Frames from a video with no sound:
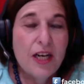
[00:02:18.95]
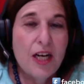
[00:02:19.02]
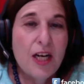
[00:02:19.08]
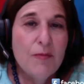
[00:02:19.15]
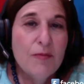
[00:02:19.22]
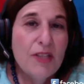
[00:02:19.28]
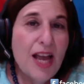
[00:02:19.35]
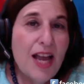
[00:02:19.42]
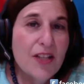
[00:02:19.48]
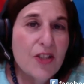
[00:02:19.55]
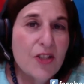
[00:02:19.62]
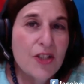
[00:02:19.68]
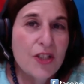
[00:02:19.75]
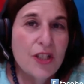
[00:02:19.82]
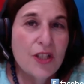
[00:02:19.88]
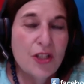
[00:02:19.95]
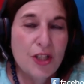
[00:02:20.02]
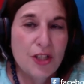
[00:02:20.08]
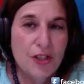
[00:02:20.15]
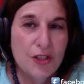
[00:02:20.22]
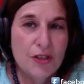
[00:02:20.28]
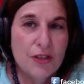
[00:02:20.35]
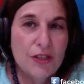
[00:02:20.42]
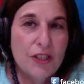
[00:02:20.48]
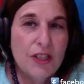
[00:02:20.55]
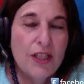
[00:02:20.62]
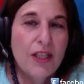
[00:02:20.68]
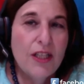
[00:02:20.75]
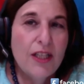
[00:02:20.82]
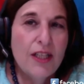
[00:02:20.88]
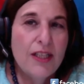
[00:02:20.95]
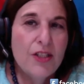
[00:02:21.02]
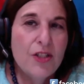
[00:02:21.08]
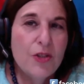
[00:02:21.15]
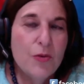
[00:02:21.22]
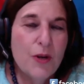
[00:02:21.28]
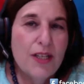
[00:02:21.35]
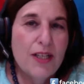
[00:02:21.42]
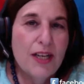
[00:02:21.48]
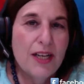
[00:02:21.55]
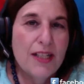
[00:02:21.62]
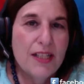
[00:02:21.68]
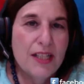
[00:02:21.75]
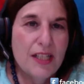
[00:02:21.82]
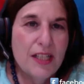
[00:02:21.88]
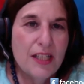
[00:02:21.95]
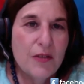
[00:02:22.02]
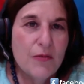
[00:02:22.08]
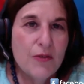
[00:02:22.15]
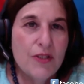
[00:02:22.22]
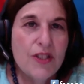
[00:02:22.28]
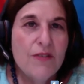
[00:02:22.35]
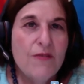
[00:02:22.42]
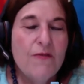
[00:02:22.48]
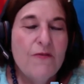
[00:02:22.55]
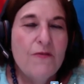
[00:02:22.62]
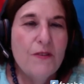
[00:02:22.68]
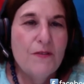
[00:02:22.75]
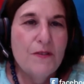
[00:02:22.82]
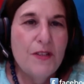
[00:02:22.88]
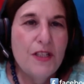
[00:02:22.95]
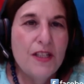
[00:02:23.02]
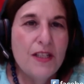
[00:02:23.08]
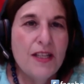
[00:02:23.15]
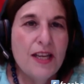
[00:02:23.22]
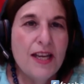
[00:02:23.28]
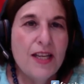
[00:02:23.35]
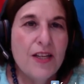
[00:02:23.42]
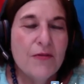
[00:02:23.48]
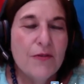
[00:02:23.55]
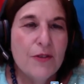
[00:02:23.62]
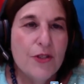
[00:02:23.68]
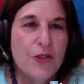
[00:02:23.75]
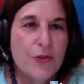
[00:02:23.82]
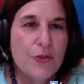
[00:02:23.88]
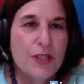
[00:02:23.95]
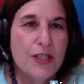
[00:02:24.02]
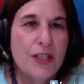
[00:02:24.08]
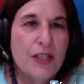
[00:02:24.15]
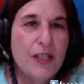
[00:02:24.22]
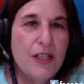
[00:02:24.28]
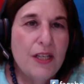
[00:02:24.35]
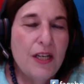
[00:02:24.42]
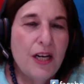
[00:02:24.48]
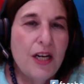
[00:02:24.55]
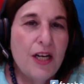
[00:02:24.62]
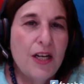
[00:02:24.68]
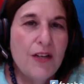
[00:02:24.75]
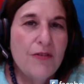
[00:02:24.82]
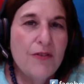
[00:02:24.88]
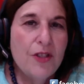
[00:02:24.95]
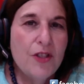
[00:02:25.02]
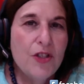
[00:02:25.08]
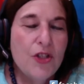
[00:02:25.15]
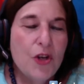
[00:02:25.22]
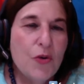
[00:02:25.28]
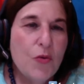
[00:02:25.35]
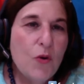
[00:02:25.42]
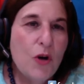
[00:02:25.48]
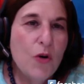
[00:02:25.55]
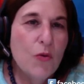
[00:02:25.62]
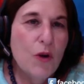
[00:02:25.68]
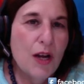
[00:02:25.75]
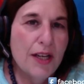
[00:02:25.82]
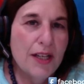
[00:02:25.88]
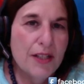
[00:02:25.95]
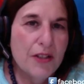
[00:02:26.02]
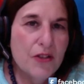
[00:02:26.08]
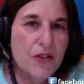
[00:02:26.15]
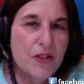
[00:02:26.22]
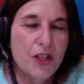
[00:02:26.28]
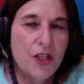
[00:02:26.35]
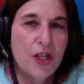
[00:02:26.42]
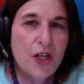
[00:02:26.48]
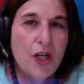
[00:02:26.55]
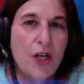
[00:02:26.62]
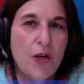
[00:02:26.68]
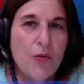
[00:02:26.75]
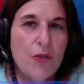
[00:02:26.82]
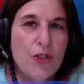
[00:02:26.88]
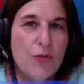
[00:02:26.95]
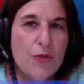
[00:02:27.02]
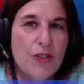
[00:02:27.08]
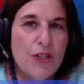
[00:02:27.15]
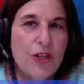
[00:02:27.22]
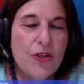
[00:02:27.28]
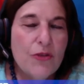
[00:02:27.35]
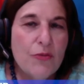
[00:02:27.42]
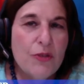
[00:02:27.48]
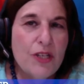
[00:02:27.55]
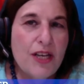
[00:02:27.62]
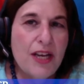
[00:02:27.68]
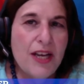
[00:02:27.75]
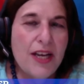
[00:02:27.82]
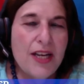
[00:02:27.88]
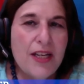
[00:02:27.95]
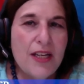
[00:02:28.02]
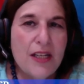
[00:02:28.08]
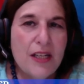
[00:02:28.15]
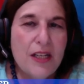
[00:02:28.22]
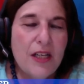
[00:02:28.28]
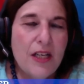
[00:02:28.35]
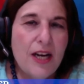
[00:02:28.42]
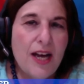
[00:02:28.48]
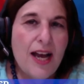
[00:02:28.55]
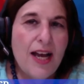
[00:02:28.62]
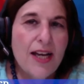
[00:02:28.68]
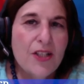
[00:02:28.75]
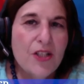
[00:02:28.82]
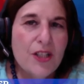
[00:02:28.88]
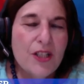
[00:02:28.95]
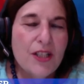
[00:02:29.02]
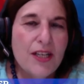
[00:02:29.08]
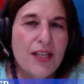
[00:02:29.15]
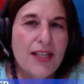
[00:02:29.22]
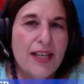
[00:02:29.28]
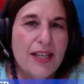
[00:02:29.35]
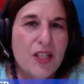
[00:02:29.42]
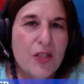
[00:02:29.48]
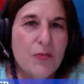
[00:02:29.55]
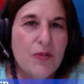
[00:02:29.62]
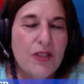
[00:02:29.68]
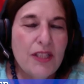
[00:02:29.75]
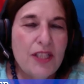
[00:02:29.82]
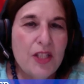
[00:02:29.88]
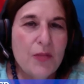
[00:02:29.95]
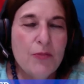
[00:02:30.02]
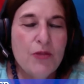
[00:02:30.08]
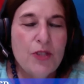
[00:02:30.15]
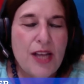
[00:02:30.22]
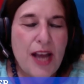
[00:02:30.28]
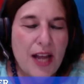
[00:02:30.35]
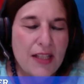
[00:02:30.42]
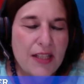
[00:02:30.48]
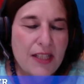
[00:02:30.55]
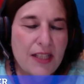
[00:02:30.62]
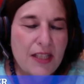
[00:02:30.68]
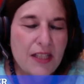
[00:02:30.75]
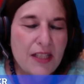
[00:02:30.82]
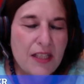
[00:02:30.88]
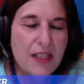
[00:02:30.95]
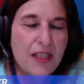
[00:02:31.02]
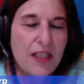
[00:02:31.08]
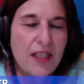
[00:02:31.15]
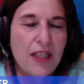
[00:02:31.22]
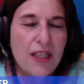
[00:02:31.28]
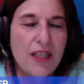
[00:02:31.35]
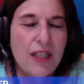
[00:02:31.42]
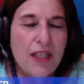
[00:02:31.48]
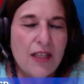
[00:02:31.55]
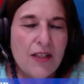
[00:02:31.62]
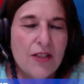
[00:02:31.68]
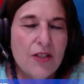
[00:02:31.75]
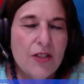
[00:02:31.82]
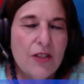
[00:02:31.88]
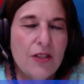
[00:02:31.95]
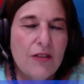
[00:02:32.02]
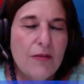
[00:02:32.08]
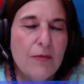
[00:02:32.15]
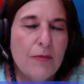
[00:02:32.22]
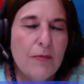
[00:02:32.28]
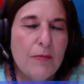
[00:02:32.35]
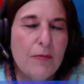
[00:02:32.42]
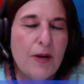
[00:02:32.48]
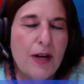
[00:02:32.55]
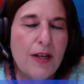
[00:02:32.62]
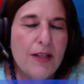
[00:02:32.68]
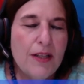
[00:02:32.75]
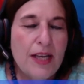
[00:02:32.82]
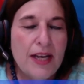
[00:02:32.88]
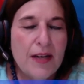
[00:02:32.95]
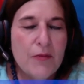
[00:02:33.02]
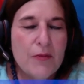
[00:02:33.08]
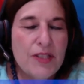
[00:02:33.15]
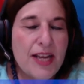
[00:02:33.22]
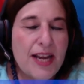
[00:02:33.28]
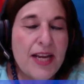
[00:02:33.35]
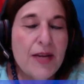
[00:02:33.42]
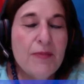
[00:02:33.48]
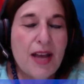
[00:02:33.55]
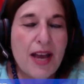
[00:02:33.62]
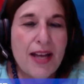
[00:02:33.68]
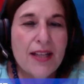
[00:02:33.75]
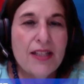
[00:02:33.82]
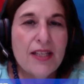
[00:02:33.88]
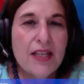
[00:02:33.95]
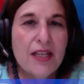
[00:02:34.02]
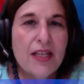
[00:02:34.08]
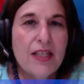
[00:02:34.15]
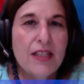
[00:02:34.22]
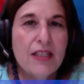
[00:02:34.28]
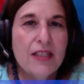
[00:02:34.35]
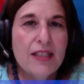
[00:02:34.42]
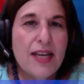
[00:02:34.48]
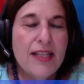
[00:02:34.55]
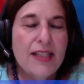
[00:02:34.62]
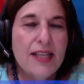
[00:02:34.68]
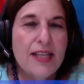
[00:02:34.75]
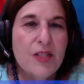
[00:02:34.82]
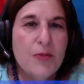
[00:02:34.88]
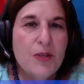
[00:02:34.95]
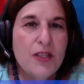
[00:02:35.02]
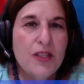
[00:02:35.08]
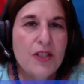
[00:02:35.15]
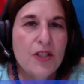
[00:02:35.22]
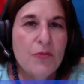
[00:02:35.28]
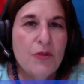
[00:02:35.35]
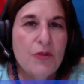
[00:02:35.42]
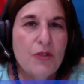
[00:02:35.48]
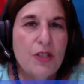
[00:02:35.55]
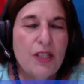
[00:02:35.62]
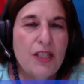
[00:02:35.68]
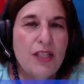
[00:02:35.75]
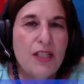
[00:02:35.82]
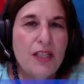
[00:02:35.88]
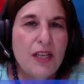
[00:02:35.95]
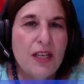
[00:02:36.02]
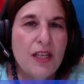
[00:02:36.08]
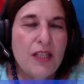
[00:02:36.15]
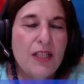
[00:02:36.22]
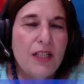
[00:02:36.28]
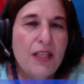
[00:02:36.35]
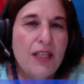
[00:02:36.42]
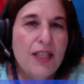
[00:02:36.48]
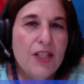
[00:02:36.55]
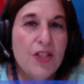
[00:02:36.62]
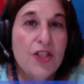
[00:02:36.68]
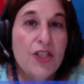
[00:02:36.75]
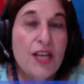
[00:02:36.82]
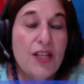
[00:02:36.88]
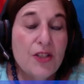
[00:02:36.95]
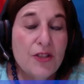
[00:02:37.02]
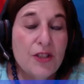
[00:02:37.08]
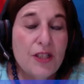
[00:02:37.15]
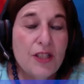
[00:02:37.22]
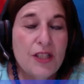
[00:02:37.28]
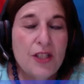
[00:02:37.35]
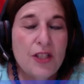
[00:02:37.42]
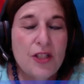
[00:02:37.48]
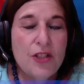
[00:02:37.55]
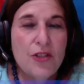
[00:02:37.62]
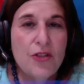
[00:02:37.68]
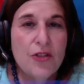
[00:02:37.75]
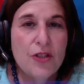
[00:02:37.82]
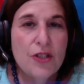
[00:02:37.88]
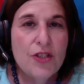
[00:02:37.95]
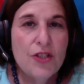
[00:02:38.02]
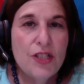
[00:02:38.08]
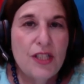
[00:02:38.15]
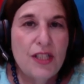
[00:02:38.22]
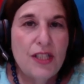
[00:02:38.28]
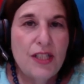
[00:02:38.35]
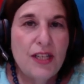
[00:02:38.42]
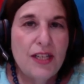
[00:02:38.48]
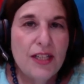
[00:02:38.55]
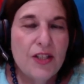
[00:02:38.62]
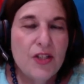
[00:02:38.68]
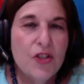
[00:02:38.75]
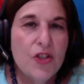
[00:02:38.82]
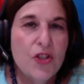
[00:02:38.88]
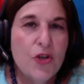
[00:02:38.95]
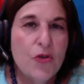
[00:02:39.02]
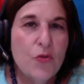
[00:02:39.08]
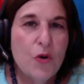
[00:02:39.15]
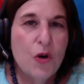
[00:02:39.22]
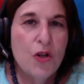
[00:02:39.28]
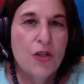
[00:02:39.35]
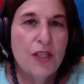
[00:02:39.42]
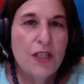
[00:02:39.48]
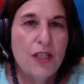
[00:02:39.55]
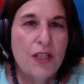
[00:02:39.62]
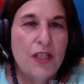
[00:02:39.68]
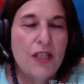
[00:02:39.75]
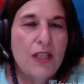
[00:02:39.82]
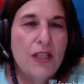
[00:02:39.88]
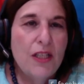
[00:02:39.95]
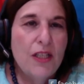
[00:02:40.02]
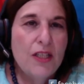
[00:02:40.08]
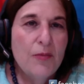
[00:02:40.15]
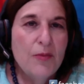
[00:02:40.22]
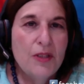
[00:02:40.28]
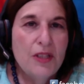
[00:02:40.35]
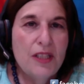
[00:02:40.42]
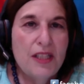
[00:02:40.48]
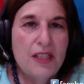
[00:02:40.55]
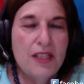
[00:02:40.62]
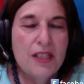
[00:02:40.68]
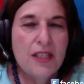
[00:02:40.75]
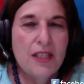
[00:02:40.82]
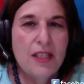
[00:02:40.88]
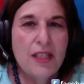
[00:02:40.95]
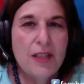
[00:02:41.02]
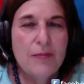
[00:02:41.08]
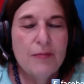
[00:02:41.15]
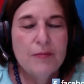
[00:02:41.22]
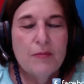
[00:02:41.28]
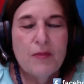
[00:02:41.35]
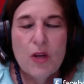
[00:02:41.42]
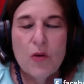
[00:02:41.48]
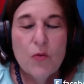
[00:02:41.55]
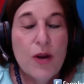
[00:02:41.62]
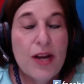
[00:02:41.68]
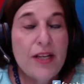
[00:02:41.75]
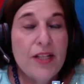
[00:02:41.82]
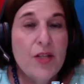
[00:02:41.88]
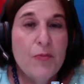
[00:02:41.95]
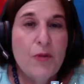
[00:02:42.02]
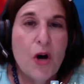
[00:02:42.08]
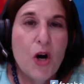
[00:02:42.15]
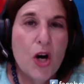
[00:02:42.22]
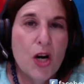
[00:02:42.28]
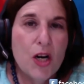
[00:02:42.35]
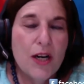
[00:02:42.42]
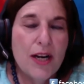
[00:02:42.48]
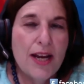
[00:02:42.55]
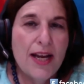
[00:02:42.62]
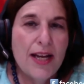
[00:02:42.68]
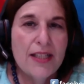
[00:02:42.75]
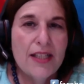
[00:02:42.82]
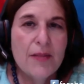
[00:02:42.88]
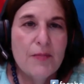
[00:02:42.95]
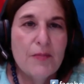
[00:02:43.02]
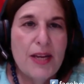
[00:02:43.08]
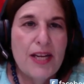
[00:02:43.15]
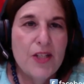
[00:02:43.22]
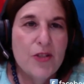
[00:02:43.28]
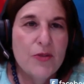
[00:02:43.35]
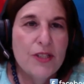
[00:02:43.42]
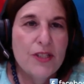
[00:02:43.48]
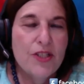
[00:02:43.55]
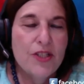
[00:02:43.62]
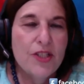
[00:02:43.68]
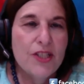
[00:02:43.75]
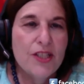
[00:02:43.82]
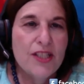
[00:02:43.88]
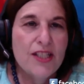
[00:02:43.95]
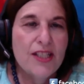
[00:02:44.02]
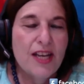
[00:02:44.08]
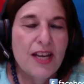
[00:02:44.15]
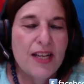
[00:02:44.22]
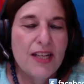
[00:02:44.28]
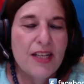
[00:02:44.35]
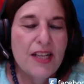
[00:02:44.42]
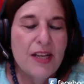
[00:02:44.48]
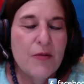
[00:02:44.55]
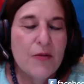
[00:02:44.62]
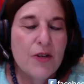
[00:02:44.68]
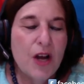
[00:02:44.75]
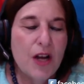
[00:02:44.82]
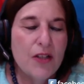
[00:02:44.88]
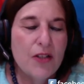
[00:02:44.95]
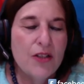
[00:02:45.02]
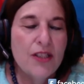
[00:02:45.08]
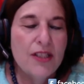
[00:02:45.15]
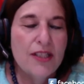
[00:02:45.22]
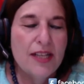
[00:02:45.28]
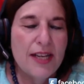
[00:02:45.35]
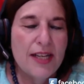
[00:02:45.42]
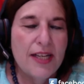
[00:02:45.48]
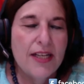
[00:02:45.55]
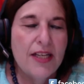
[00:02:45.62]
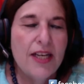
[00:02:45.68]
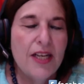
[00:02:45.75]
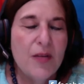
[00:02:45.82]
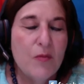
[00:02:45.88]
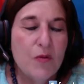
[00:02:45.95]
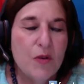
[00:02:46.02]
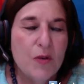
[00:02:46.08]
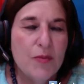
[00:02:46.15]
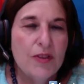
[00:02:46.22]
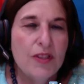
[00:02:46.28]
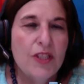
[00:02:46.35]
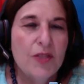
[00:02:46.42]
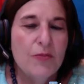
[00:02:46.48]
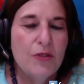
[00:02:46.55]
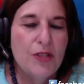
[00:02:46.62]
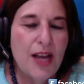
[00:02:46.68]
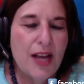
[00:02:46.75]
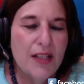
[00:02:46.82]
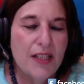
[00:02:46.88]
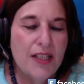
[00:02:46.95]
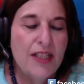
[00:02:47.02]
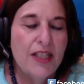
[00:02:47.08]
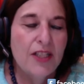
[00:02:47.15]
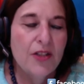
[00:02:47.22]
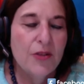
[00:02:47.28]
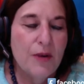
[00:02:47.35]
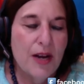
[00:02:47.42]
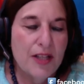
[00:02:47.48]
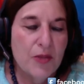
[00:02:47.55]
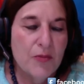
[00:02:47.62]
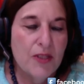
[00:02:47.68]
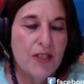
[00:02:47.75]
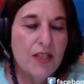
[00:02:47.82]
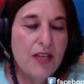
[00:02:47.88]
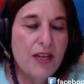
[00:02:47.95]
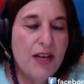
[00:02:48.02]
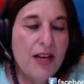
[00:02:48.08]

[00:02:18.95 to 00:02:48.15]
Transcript: Uh, last year, uh, in twenty nineteen, was the fiftieth anniversary of the Stonewall riots, uh, which was a three-day uh, action against police brutality uh, But that was aimed at the gay and lesbian community. Uh, it's centered in New York City at the Stonewall Inn. The police uh, raided the bar, and the patrons just decided they were not going to take any more police brutality and harassment.